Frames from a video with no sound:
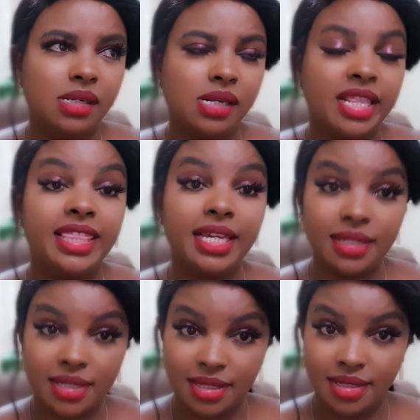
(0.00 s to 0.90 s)

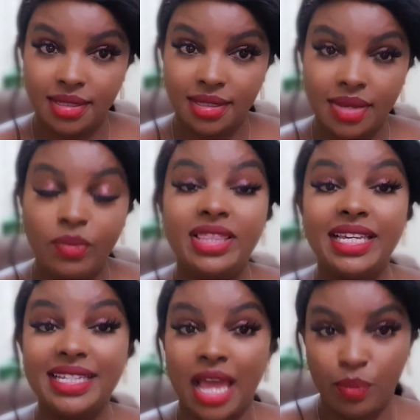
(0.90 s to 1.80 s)
things
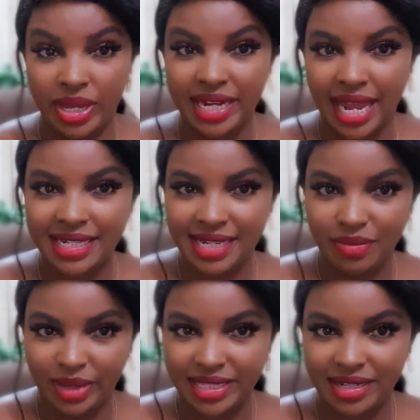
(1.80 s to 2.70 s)
happen, I tell
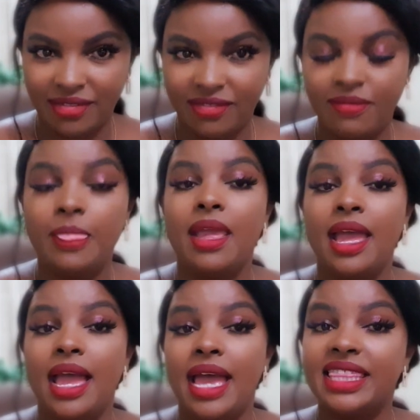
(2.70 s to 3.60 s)
myself,
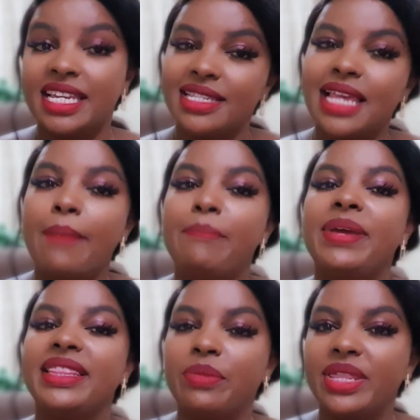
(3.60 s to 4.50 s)
things
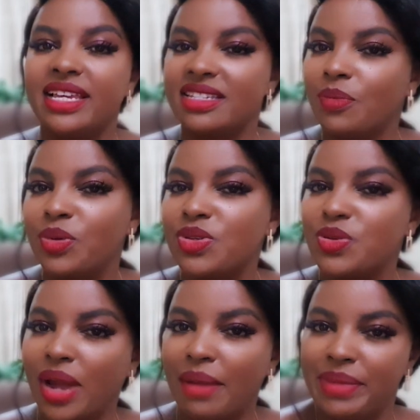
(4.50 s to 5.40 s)
happen the way they're supposed
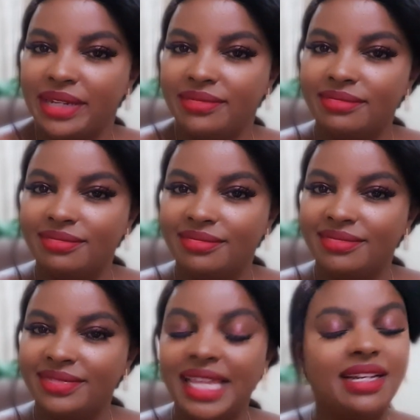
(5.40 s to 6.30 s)
to happen.
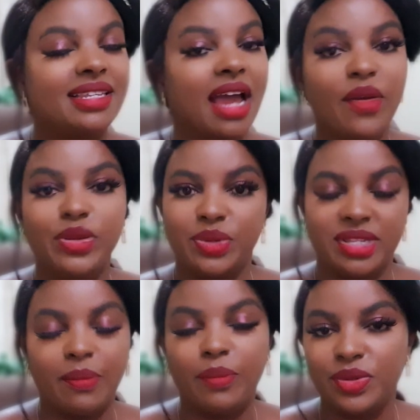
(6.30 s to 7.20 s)
That is how it was
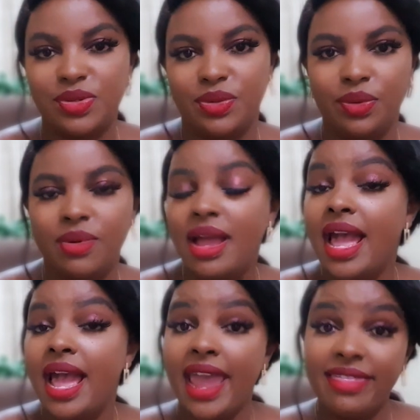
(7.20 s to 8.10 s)
supposed to go.
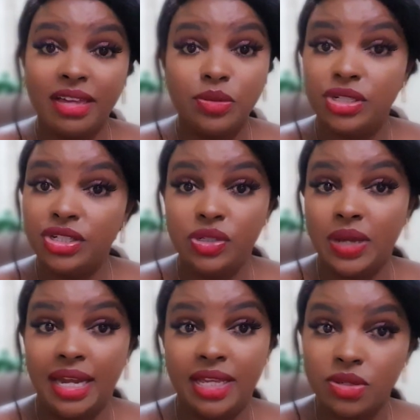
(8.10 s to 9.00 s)
Either to teach you
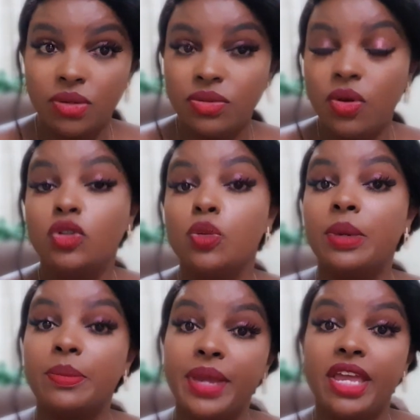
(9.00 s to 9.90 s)
a lesson or to
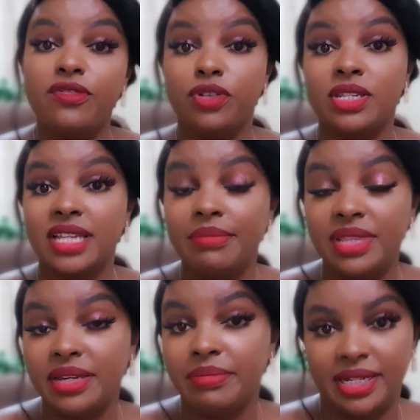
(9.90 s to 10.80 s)
prepare you for
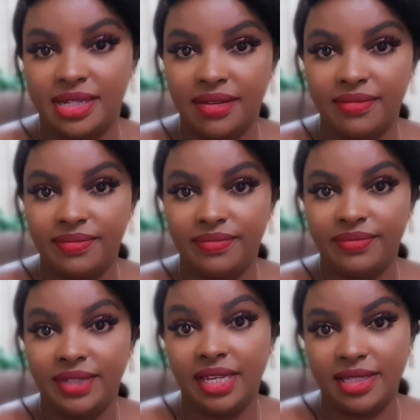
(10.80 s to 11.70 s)
something better.
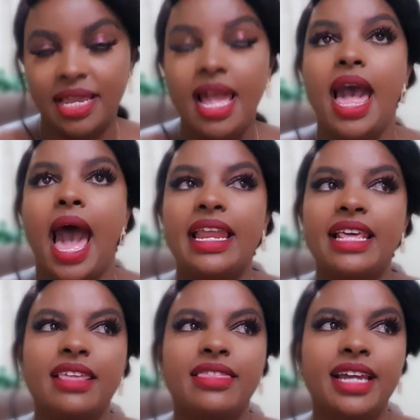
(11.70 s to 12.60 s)
Yes.
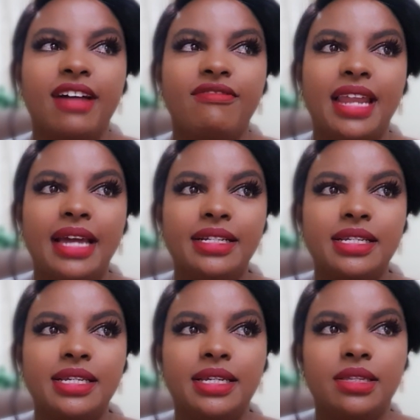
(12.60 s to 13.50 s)
Another thing I've learned
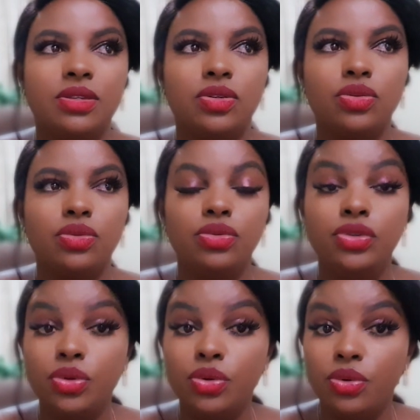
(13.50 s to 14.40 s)
is to
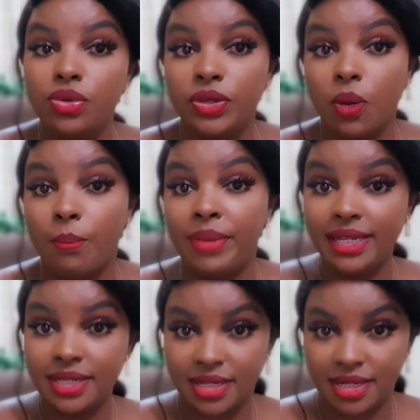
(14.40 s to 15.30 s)
do your
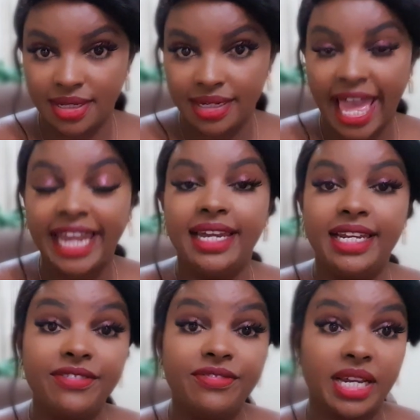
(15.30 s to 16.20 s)
best and
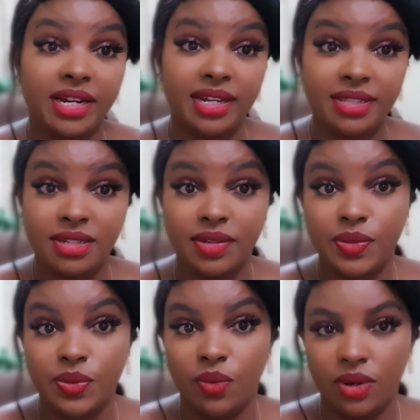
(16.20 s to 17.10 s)
leave the rest
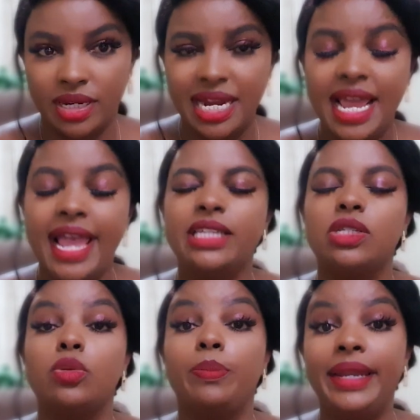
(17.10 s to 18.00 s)
to God. Is
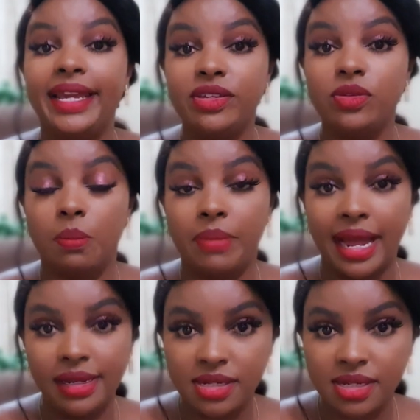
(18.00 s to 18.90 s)
to play your
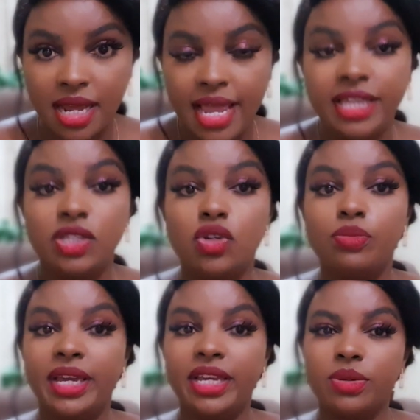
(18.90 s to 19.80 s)
part, is to
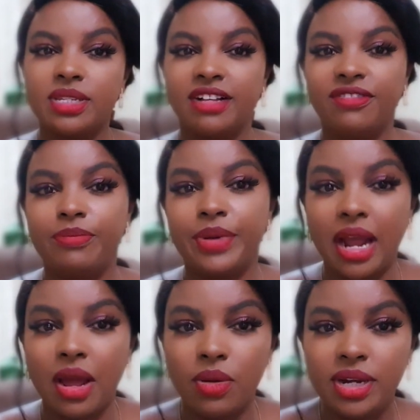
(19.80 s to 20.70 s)
make yourself
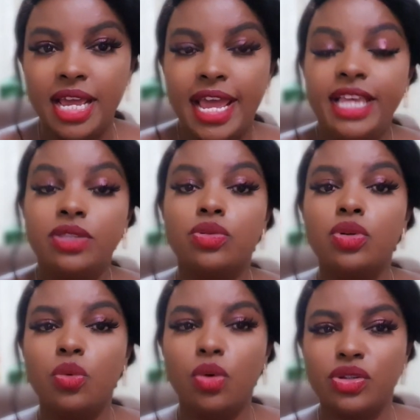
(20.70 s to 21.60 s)
proud, is to
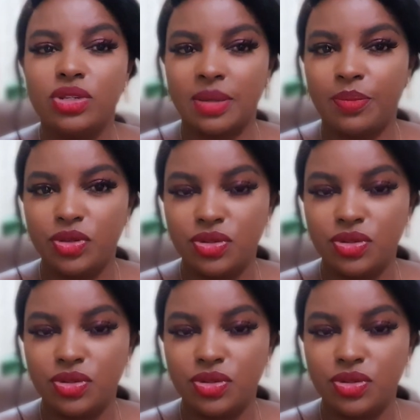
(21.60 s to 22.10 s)
do what you're supposed to